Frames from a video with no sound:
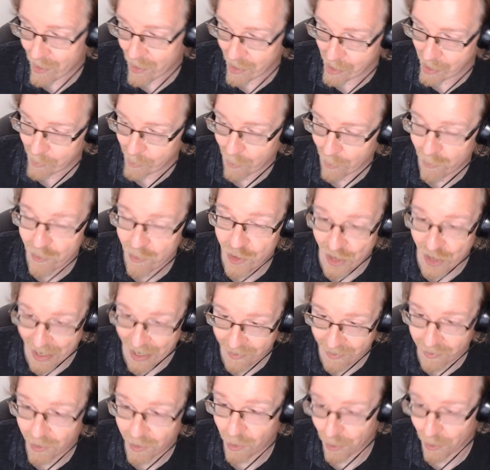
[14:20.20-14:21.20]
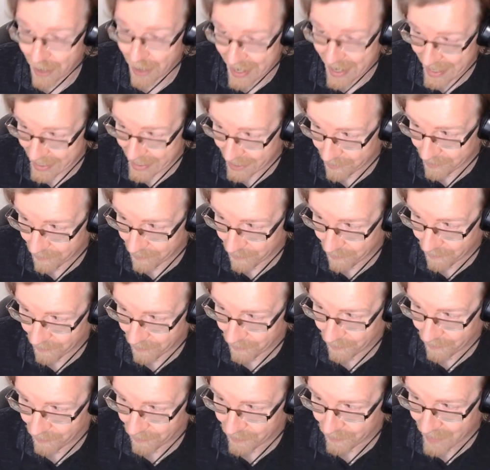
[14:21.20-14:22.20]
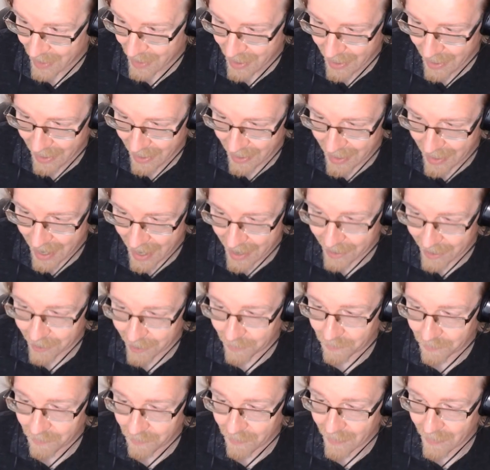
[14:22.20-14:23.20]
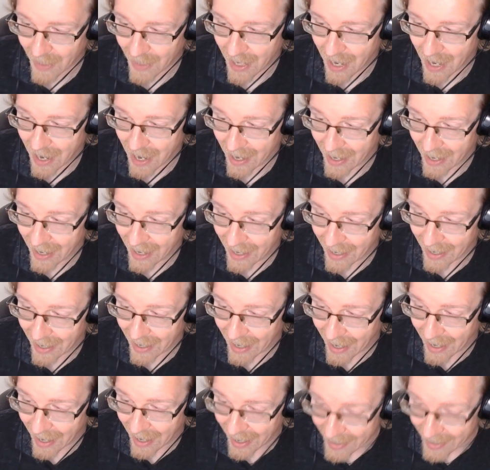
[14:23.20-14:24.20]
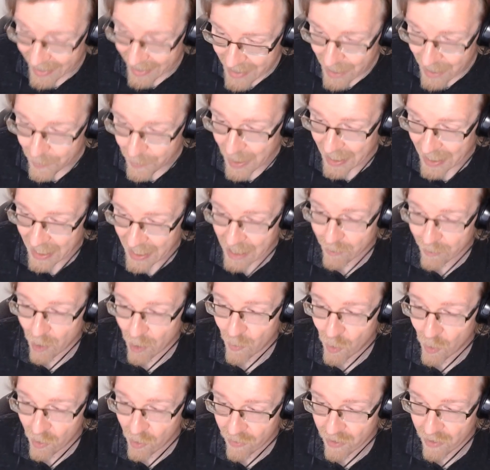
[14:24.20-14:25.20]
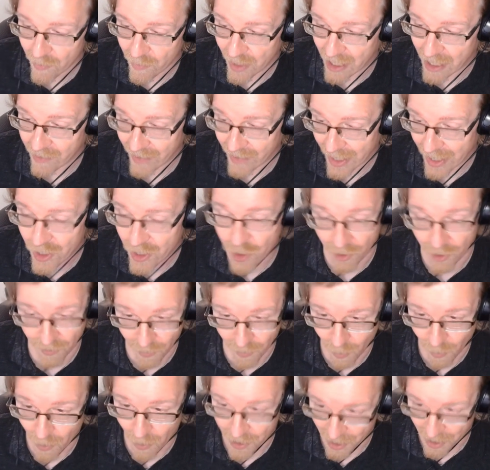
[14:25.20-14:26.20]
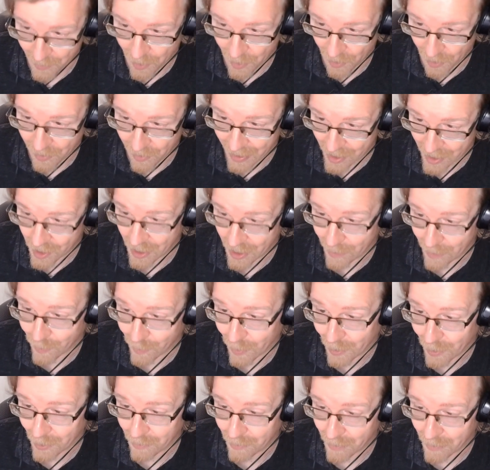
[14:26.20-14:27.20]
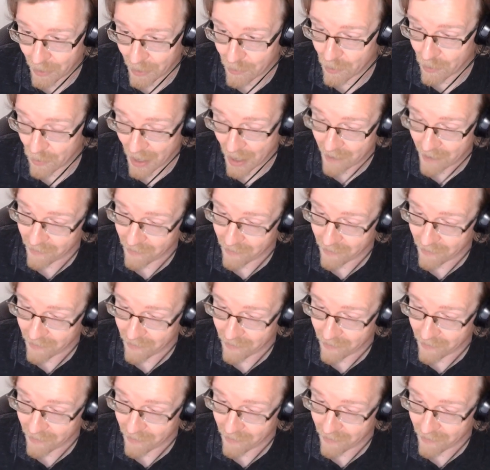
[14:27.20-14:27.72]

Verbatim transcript: the name of Jeff Craig. Now, I ended up getting him removed from the convention for some of the things that he pulled. You do not